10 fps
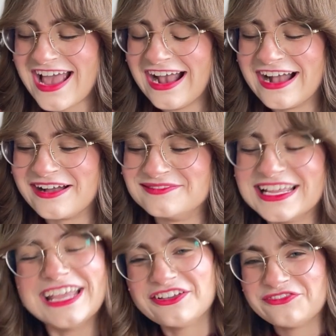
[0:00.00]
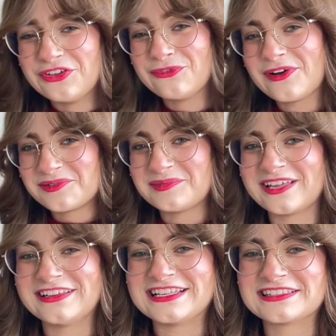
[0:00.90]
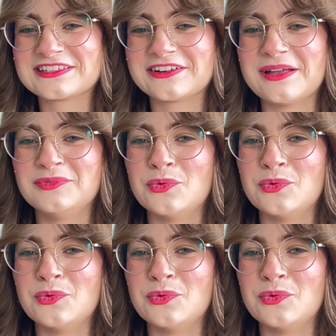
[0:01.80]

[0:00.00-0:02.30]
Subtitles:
If you follow me on Instagram,